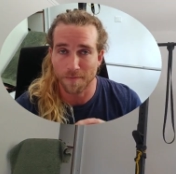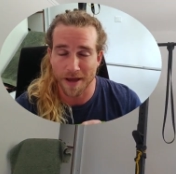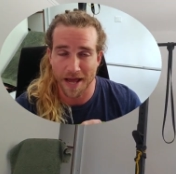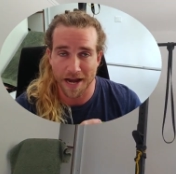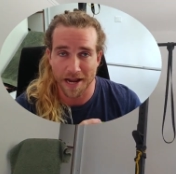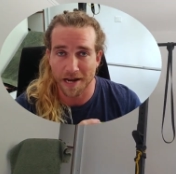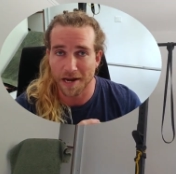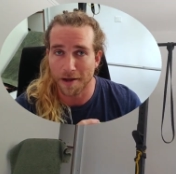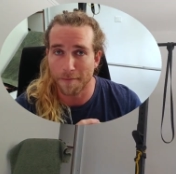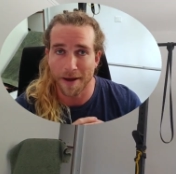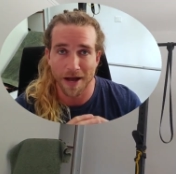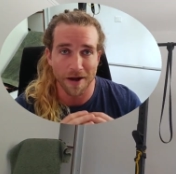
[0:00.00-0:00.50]
are
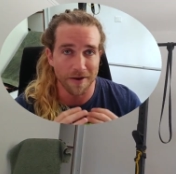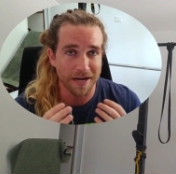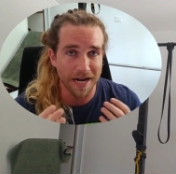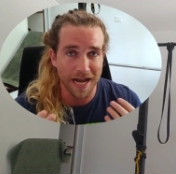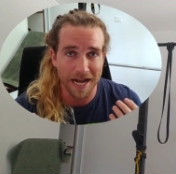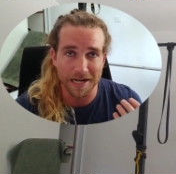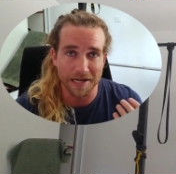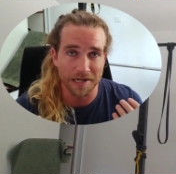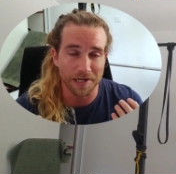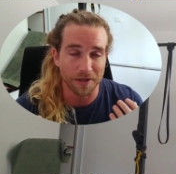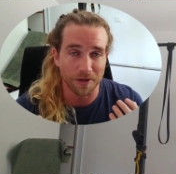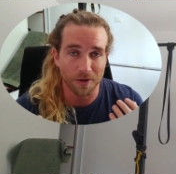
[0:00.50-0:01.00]
bent at about
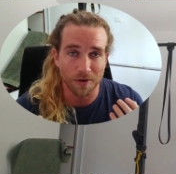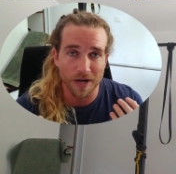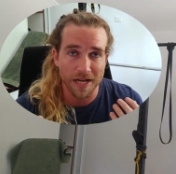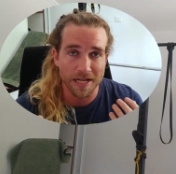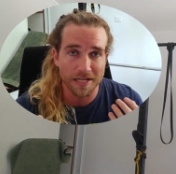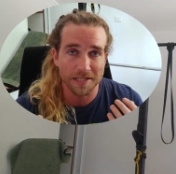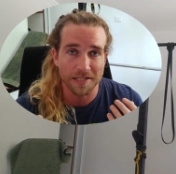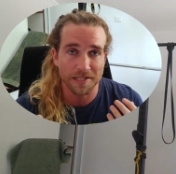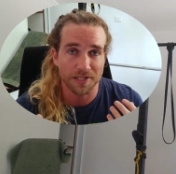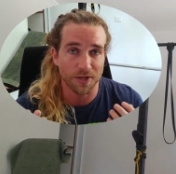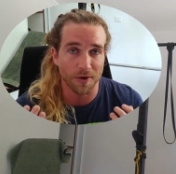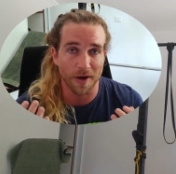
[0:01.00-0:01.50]
90
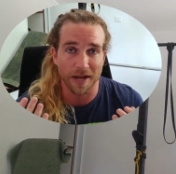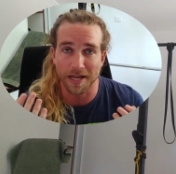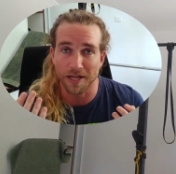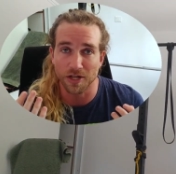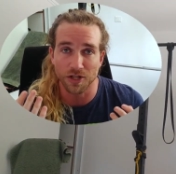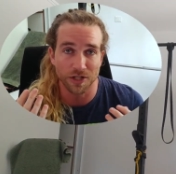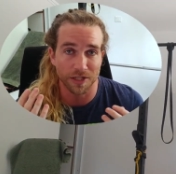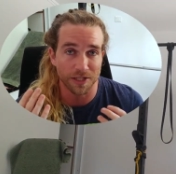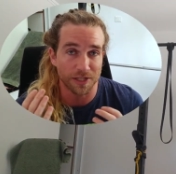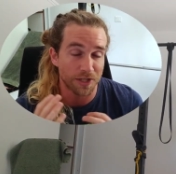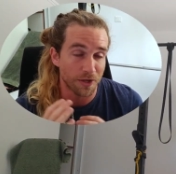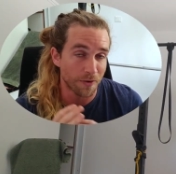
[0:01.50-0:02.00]
degrees, so I
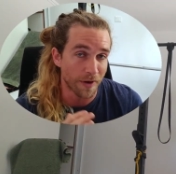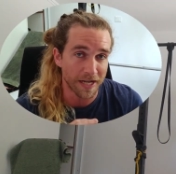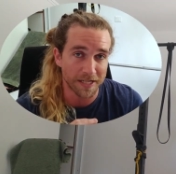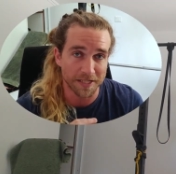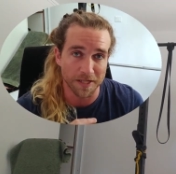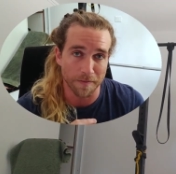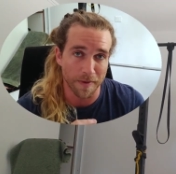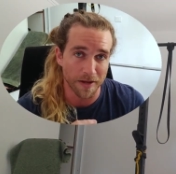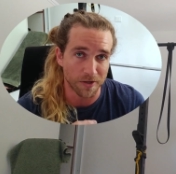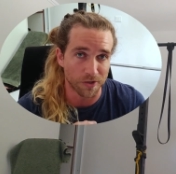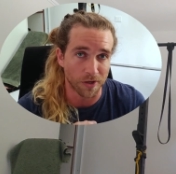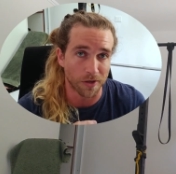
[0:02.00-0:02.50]
can just do
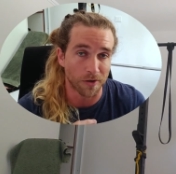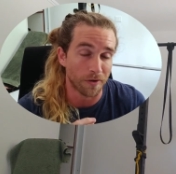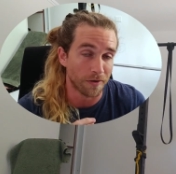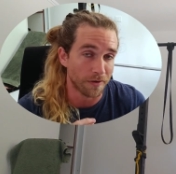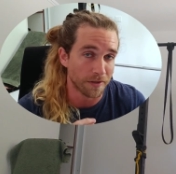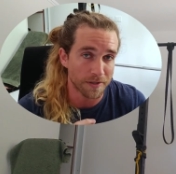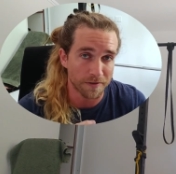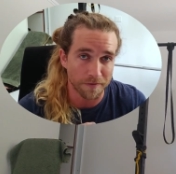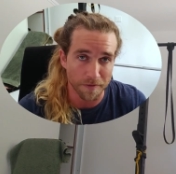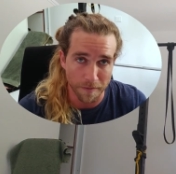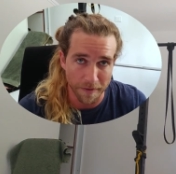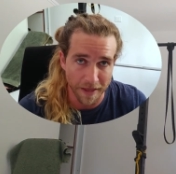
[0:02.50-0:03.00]
isometric
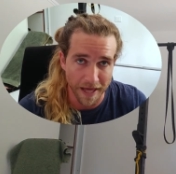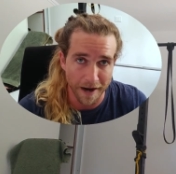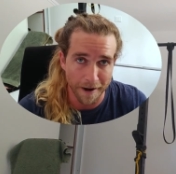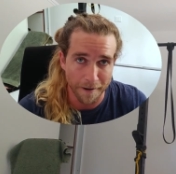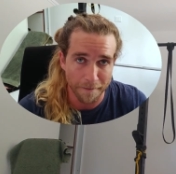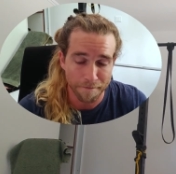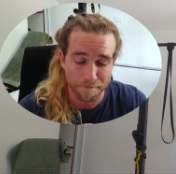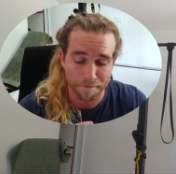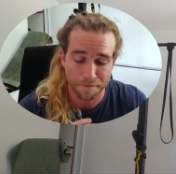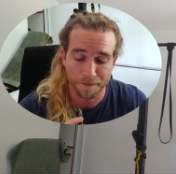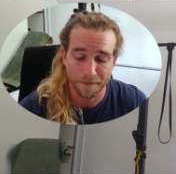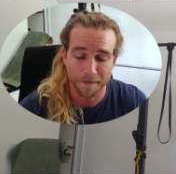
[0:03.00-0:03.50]
holds from
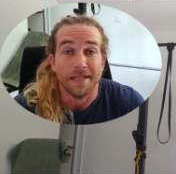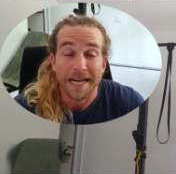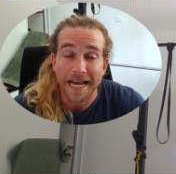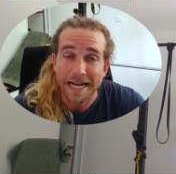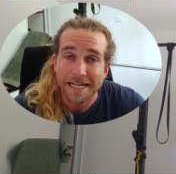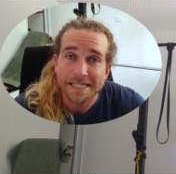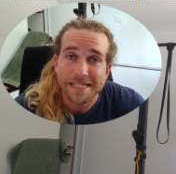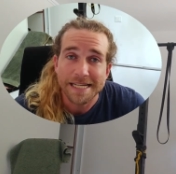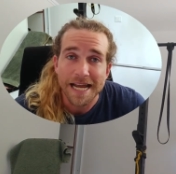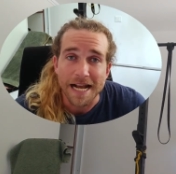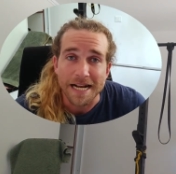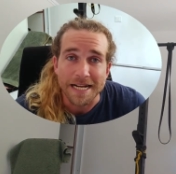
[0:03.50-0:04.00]
there.
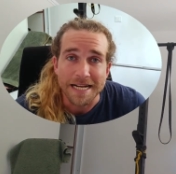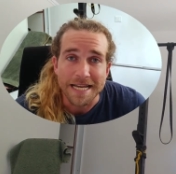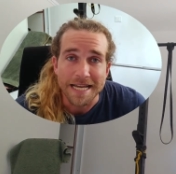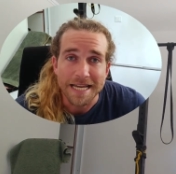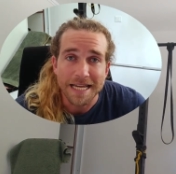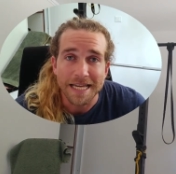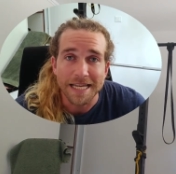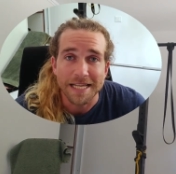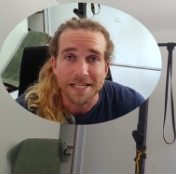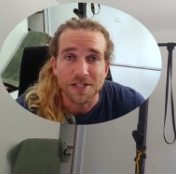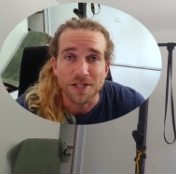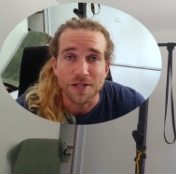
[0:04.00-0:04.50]
Next
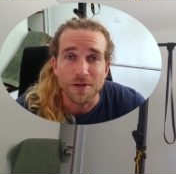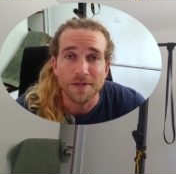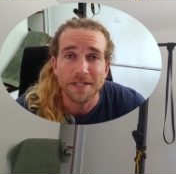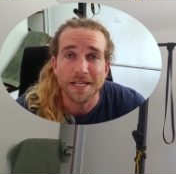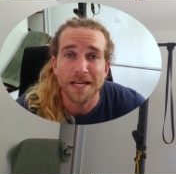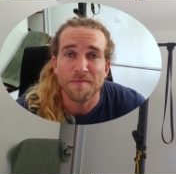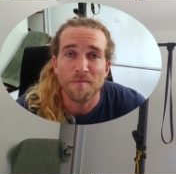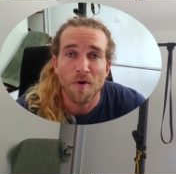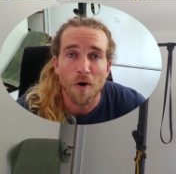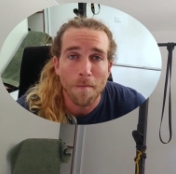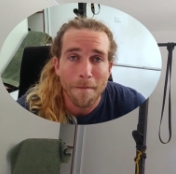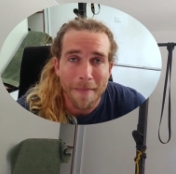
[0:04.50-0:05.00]
technique is
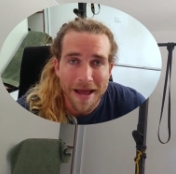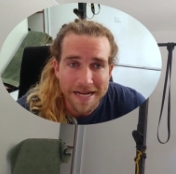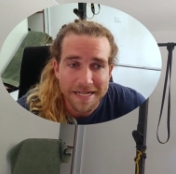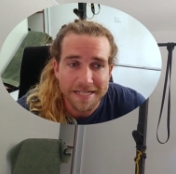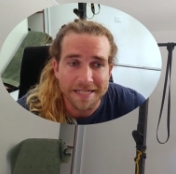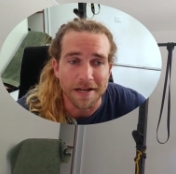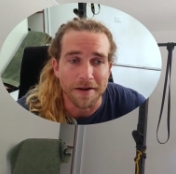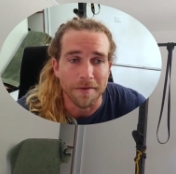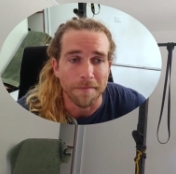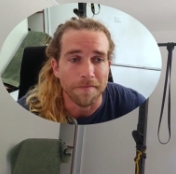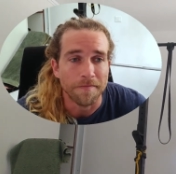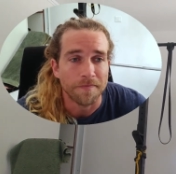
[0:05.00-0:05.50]
using
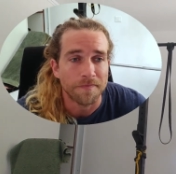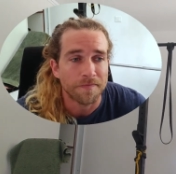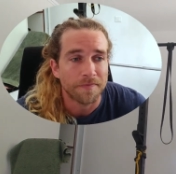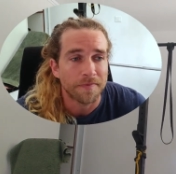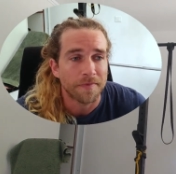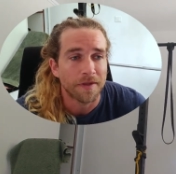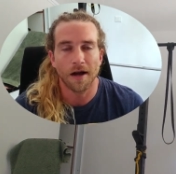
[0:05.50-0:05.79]
momentum.